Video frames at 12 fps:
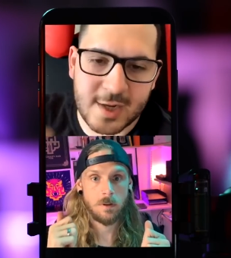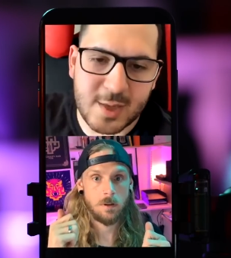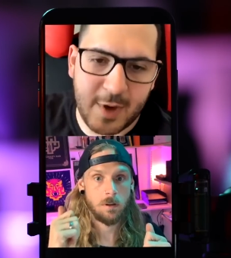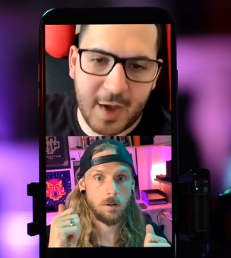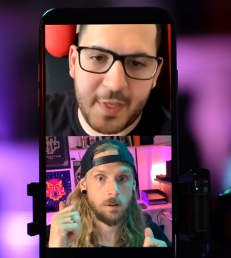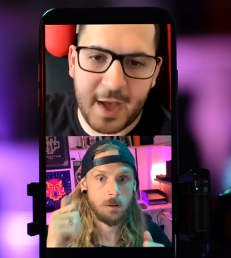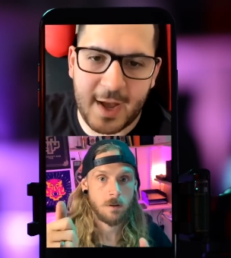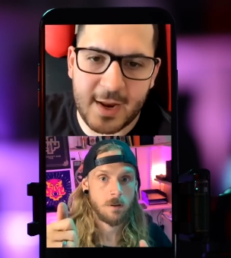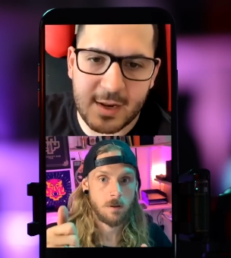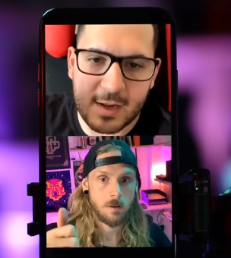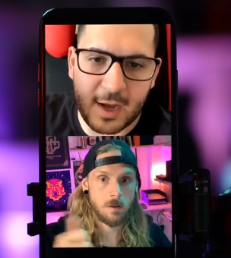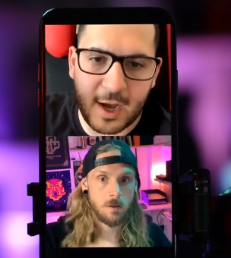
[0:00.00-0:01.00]
Speaker 1: about that.
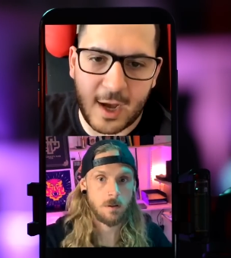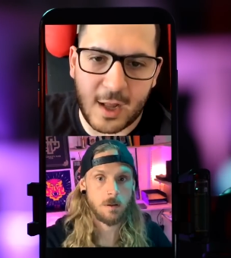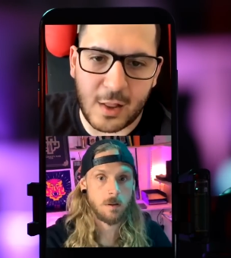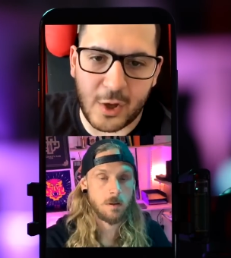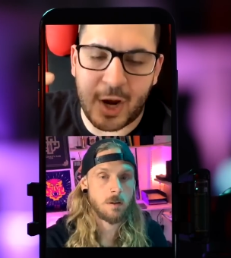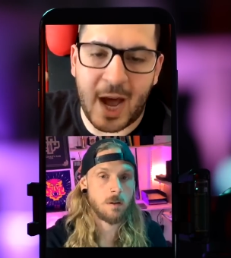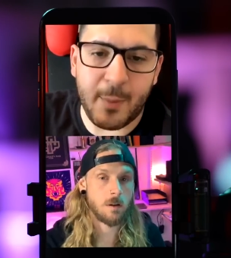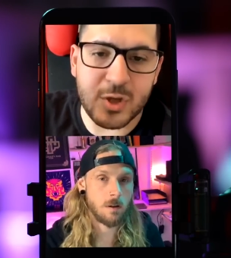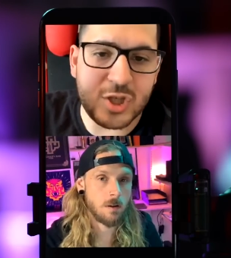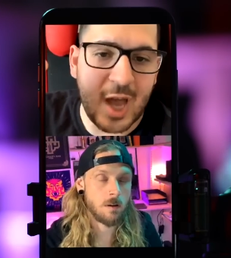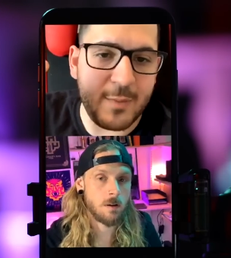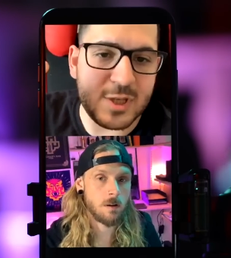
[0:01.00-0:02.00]
Uh, learn how much
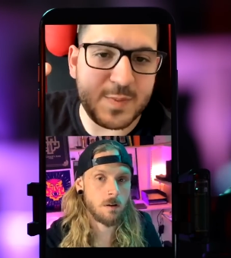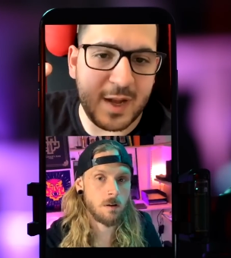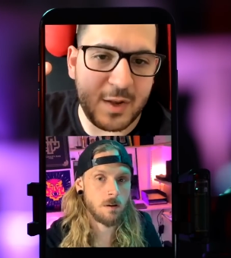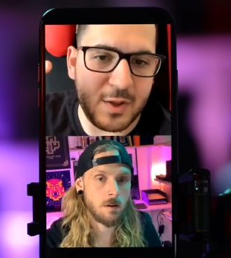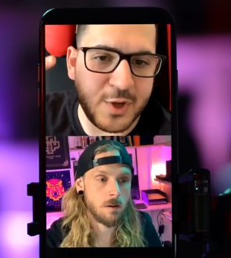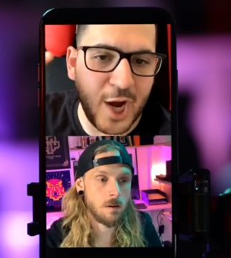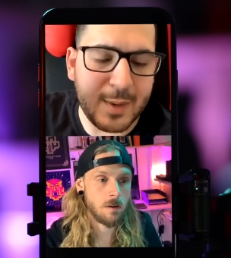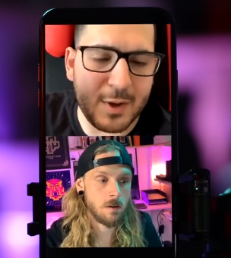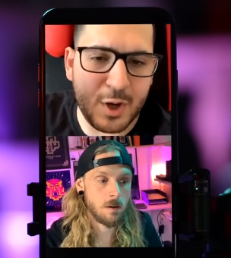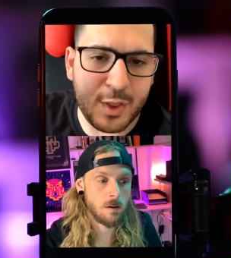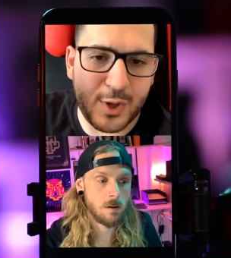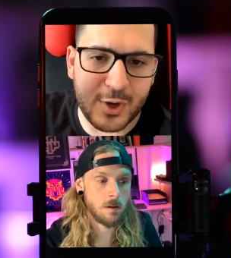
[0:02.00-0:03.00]
time you spend. Talk about your
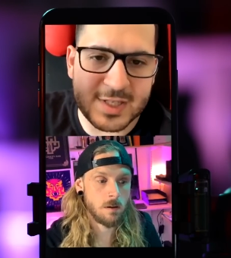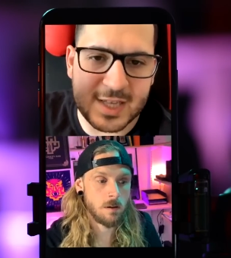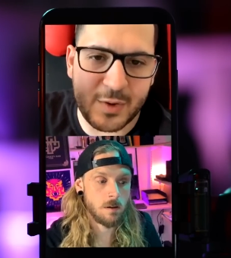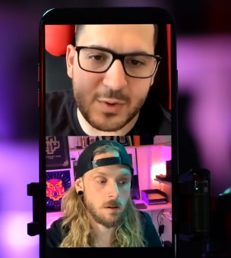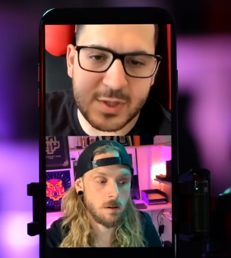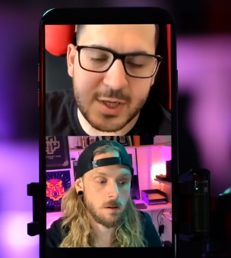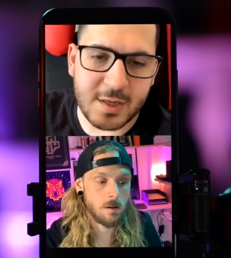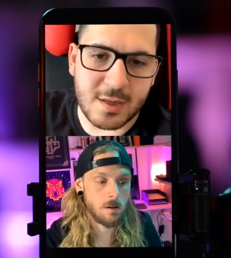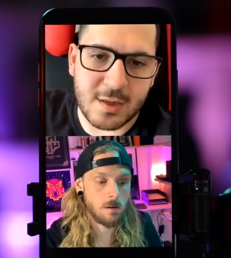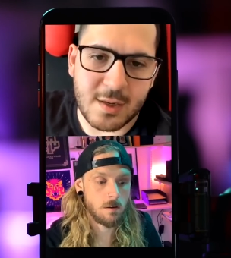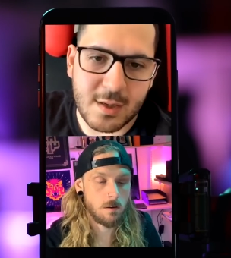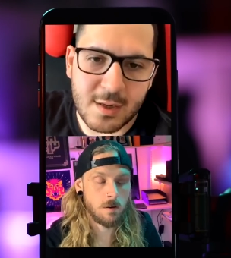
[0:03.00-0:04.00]
Thursday routine.
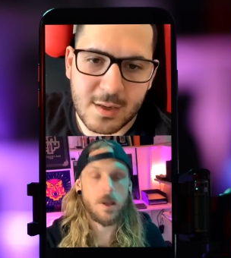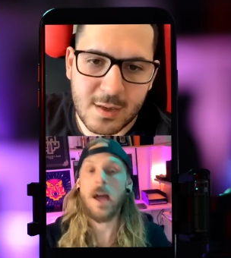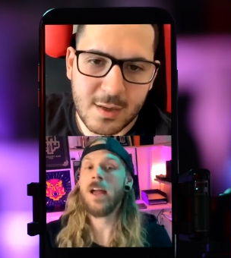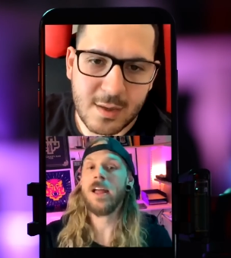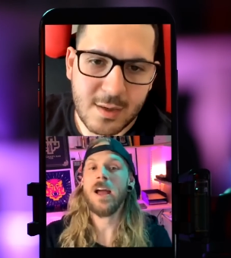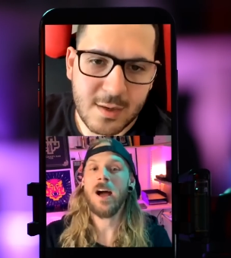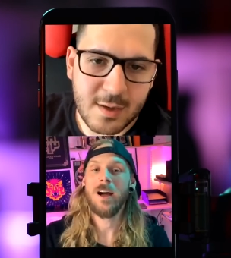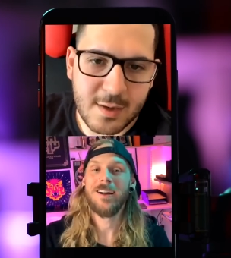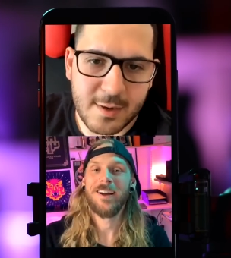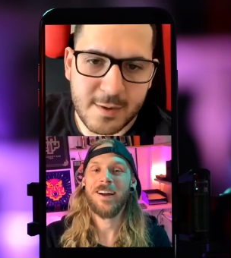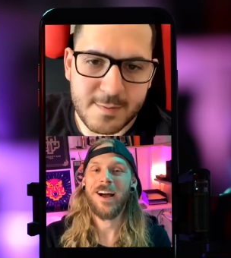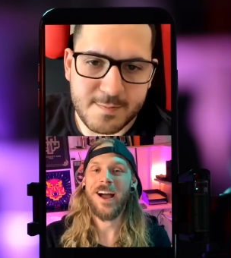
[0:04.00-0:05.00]
Yeah, yeah, yeah.
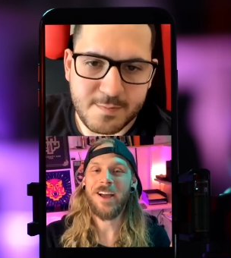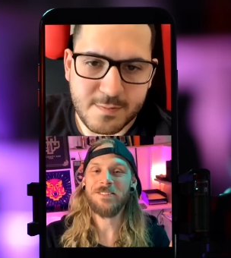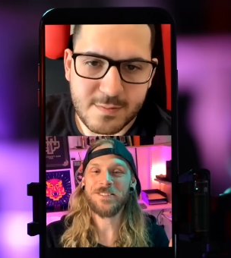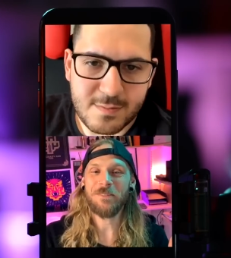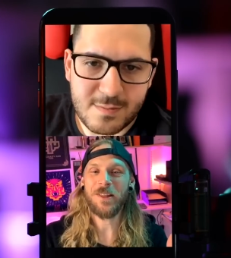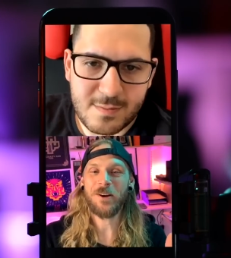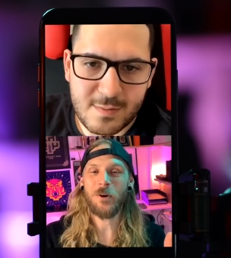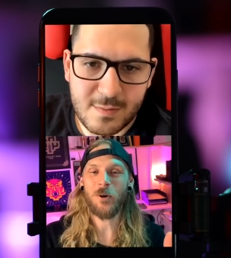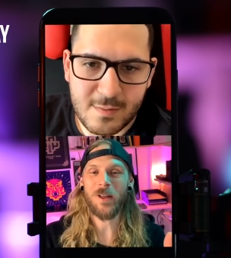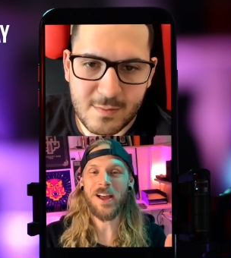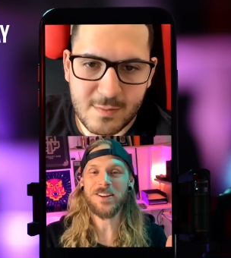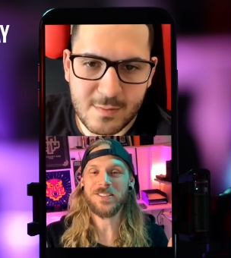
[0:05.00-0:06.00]
I have something
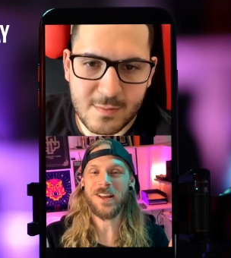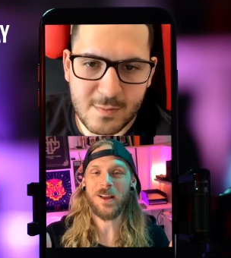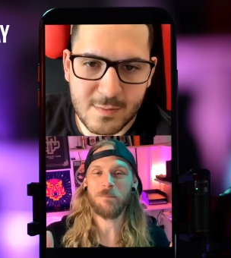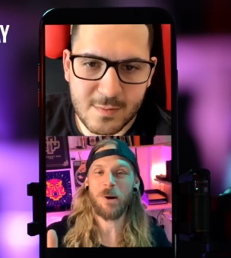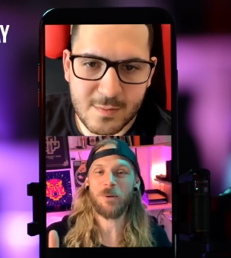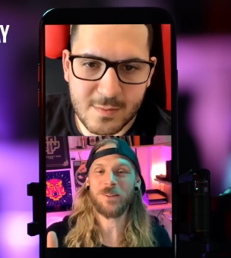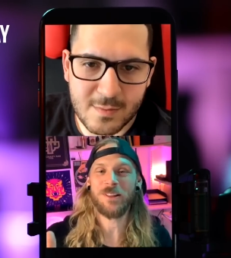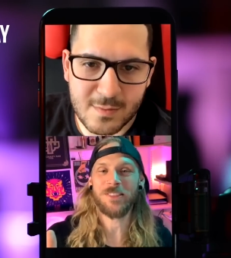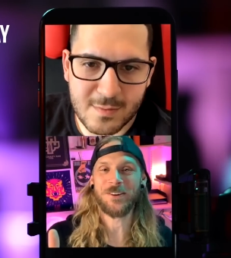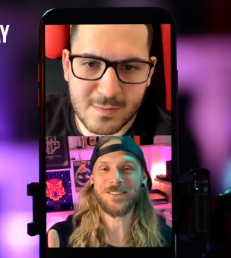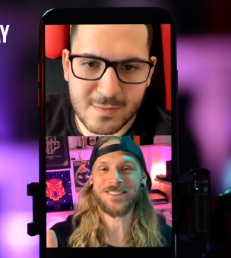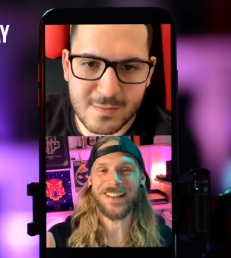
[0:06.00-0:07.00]
called
Speaker 2: hashtag Bounty
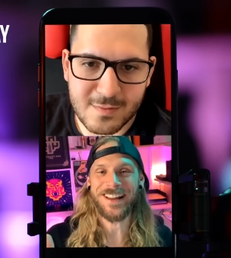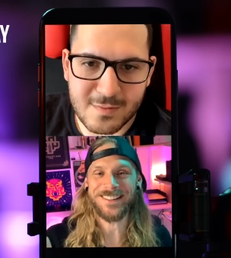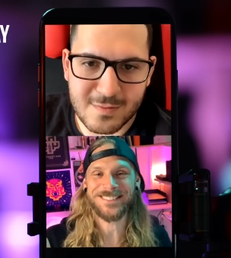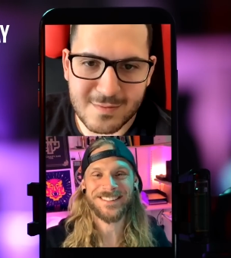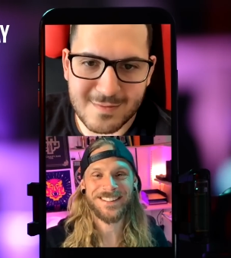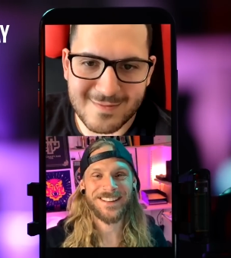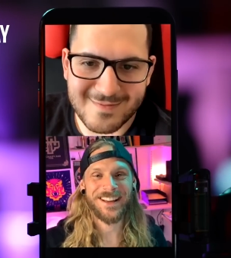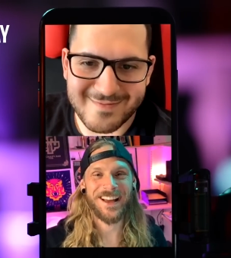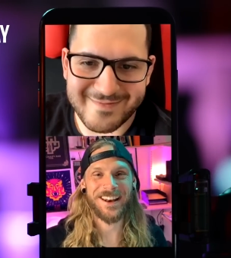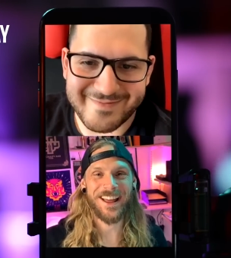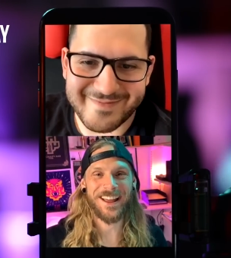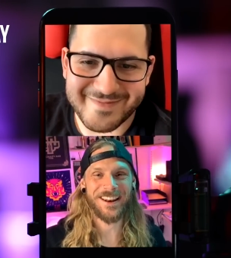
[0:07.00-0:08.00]
Thursdays,
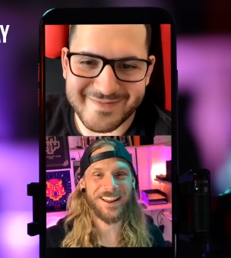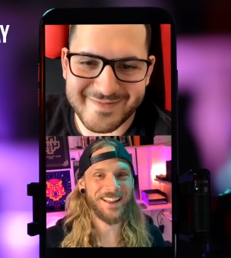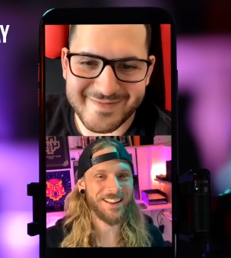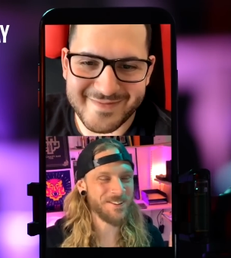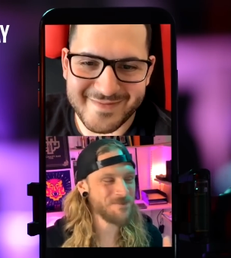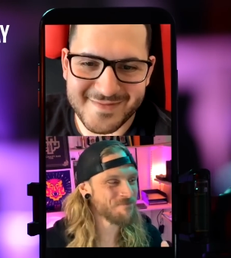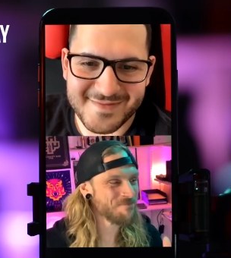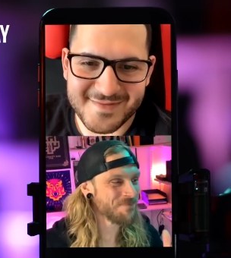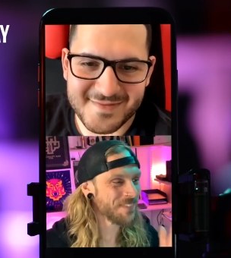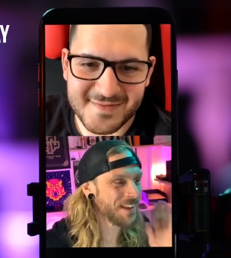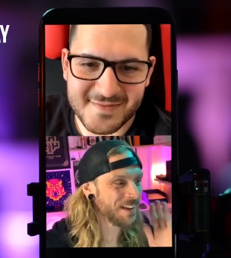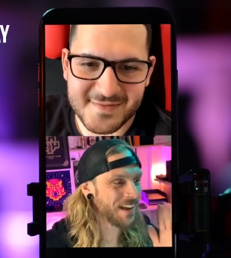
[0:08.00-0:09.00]
and, and, and
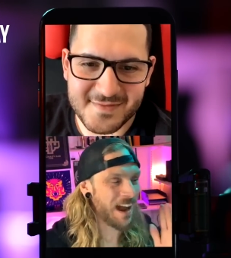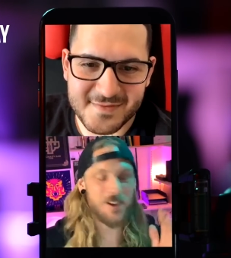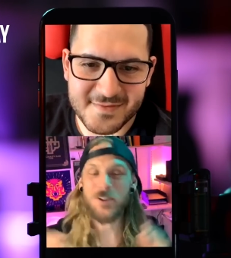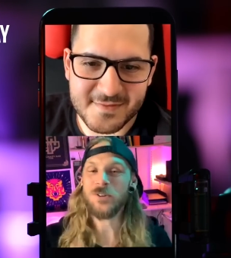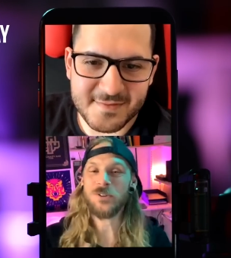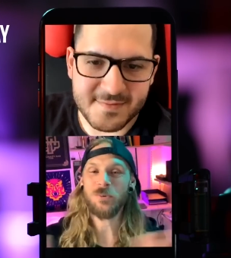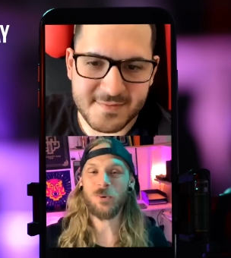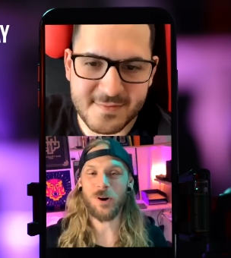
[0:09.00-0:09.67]
I used to